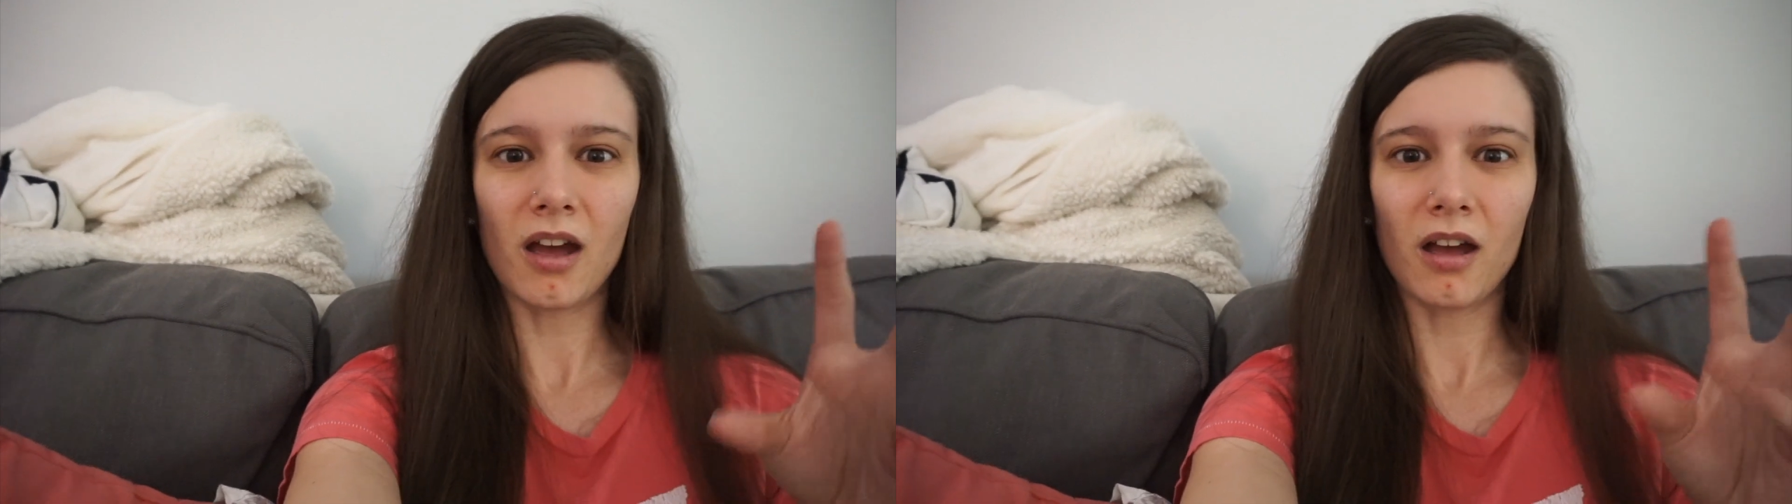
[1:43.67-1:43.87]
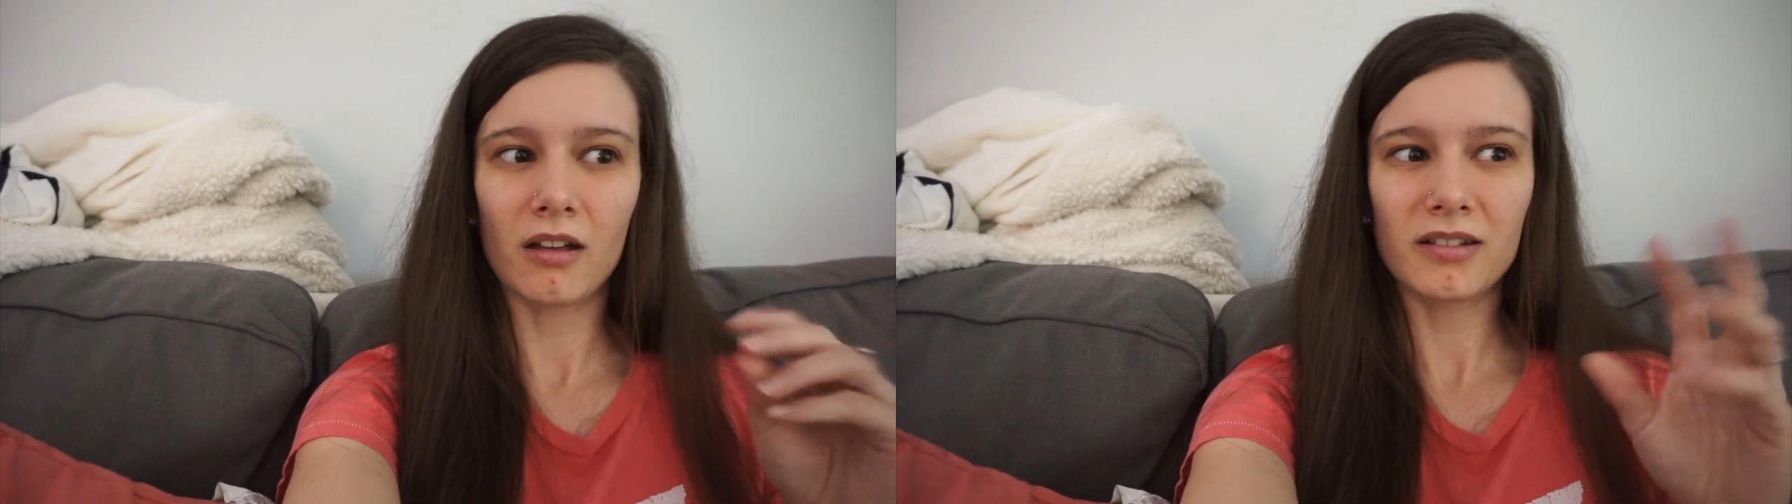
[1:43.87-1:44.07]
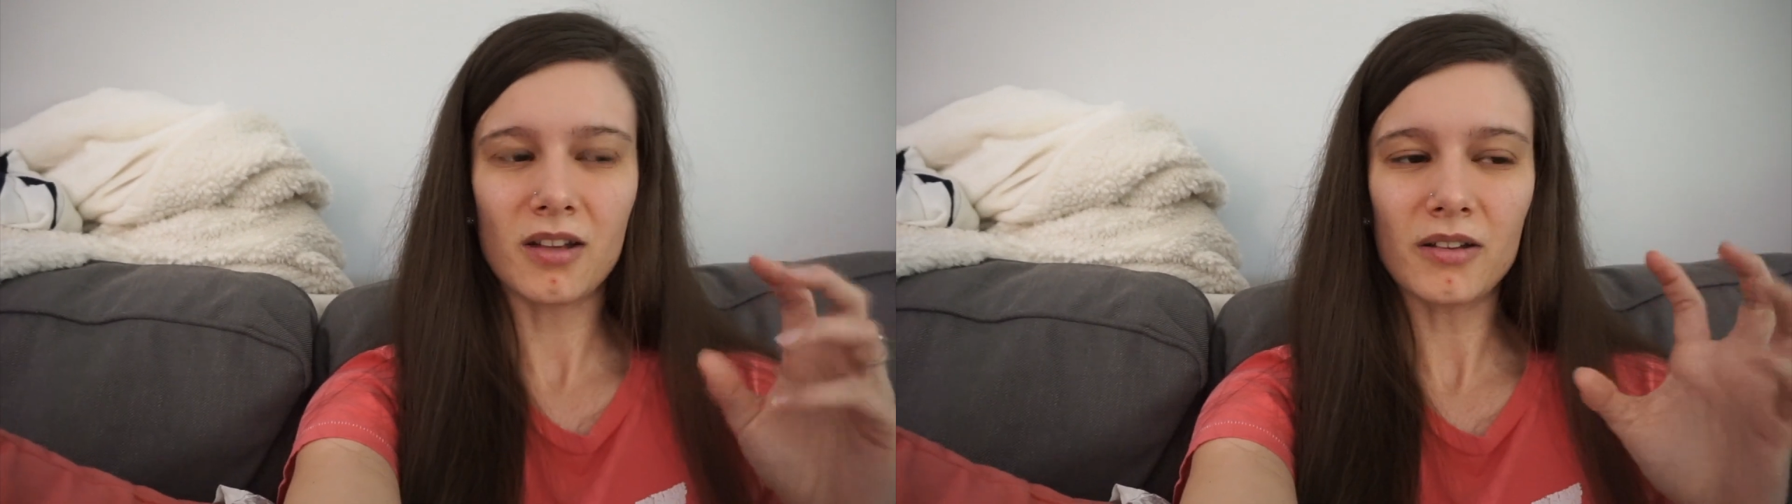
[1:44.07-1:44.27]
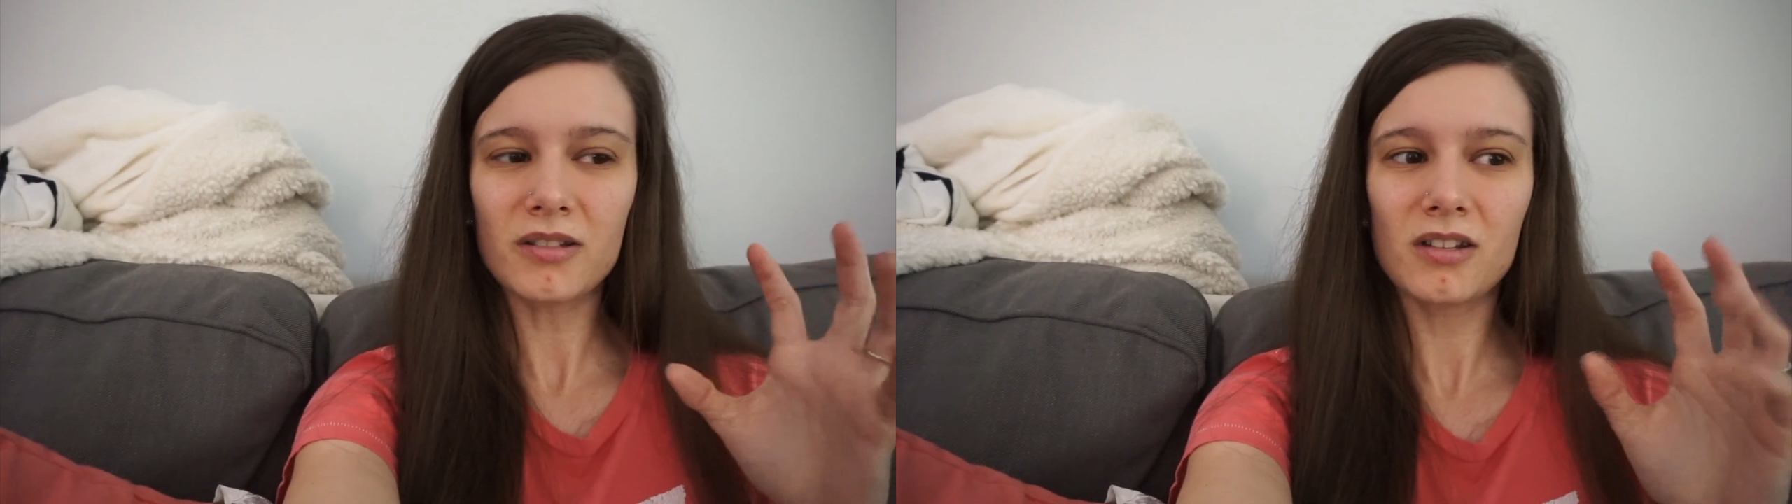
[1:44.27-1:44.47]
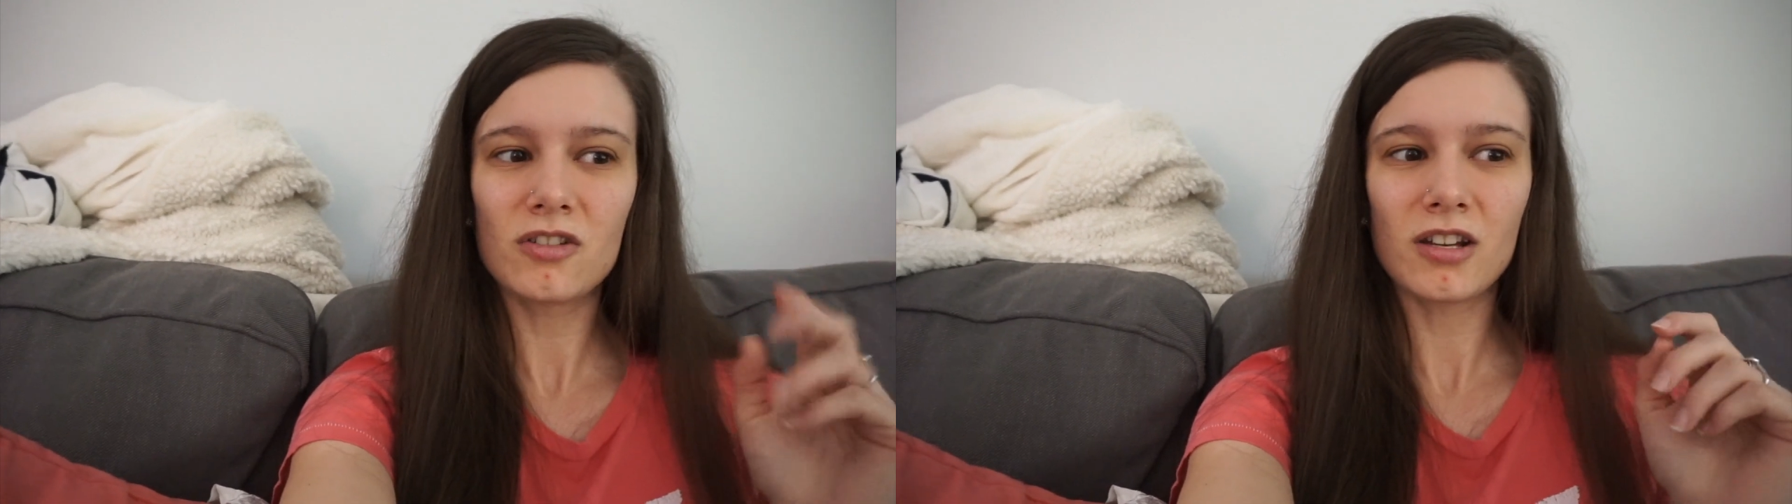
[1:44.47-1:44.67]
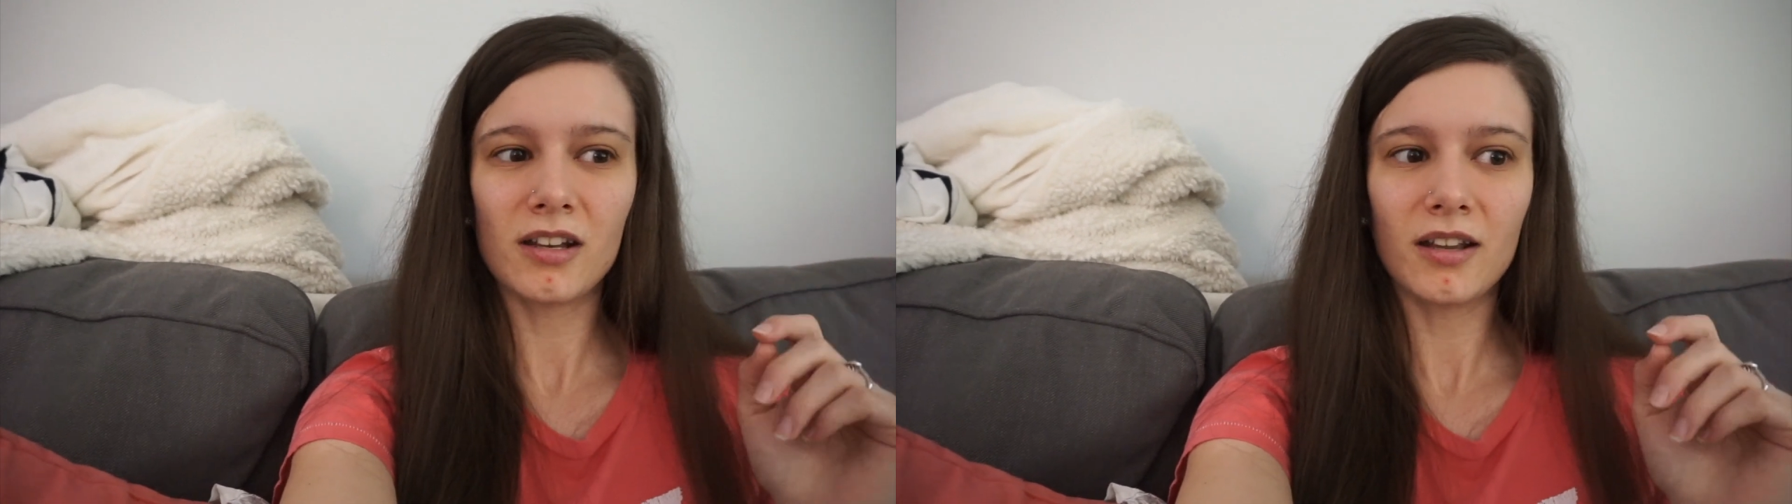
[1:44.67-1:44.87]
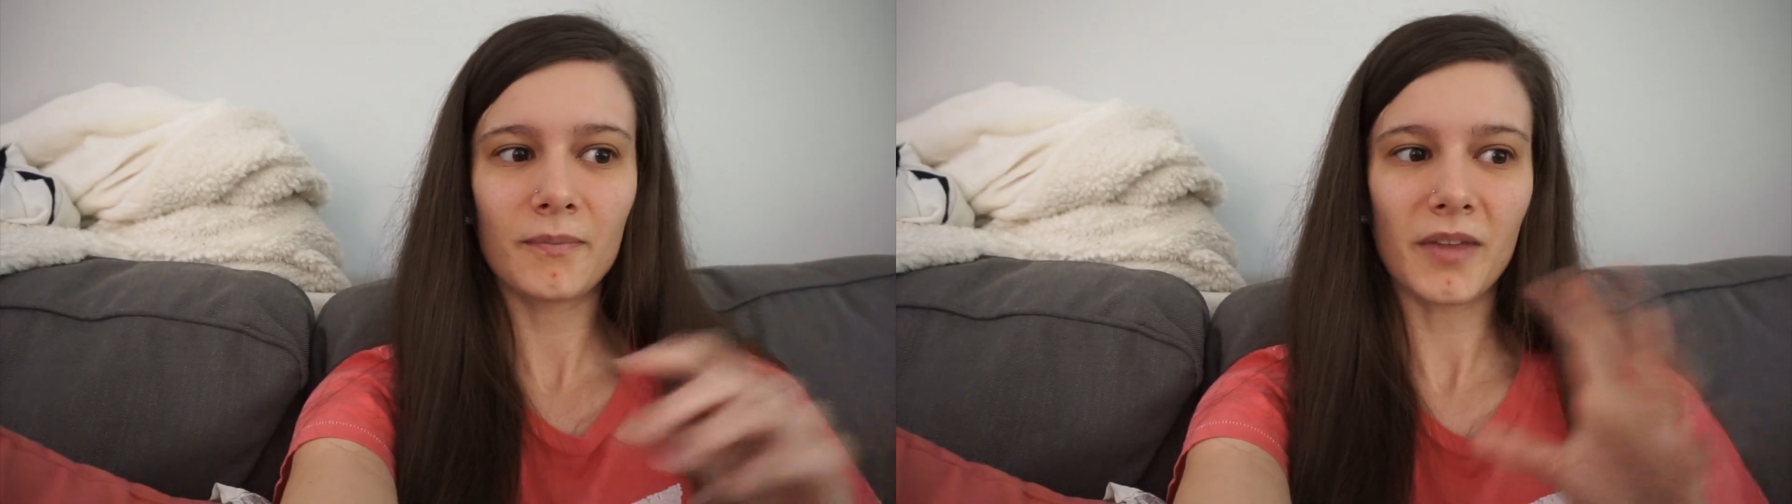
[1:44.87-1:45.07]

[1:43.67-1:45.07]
uh, sausage in it,